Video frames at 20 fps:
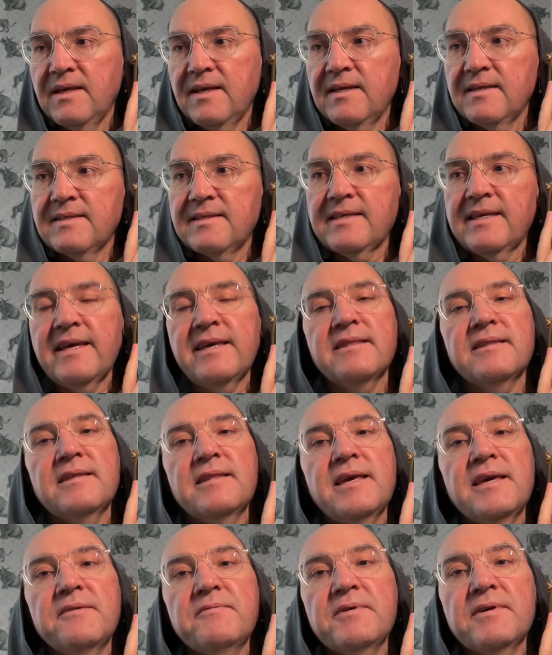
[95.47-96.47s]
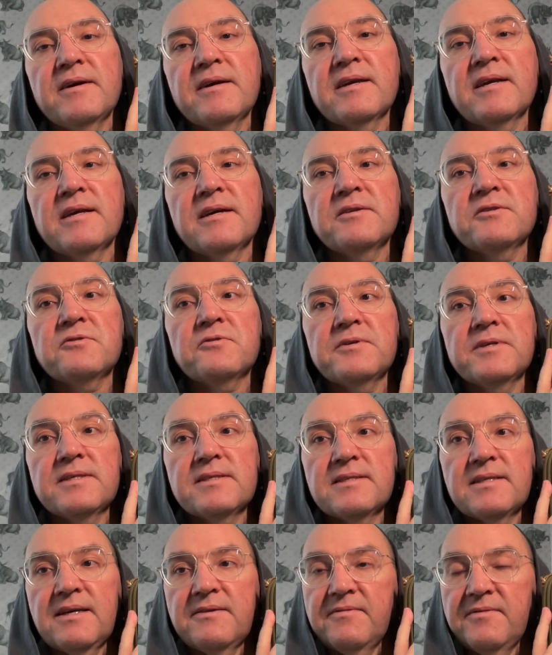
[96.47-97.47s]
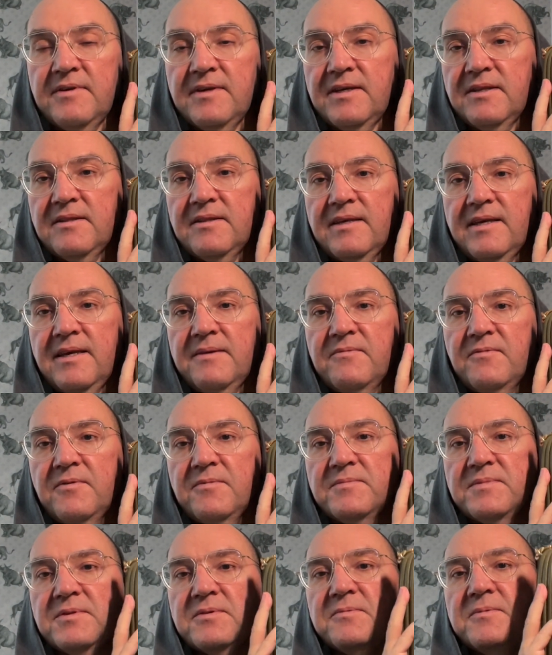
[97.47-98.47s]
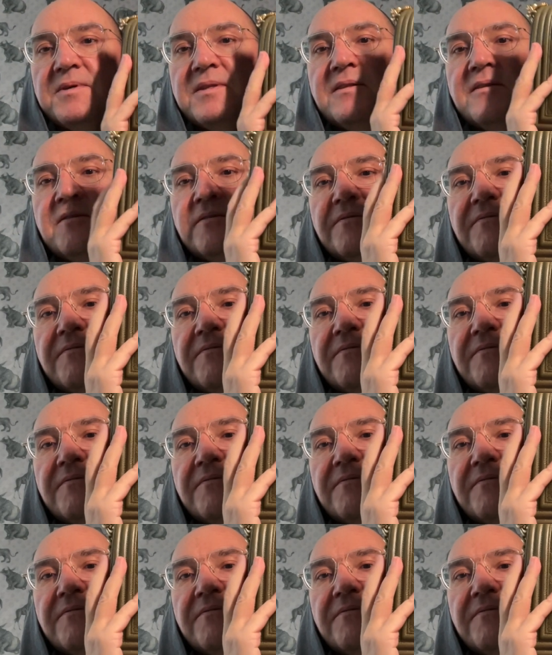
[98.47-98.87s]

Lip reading: Scandinavian countries. I think it came from Sweden or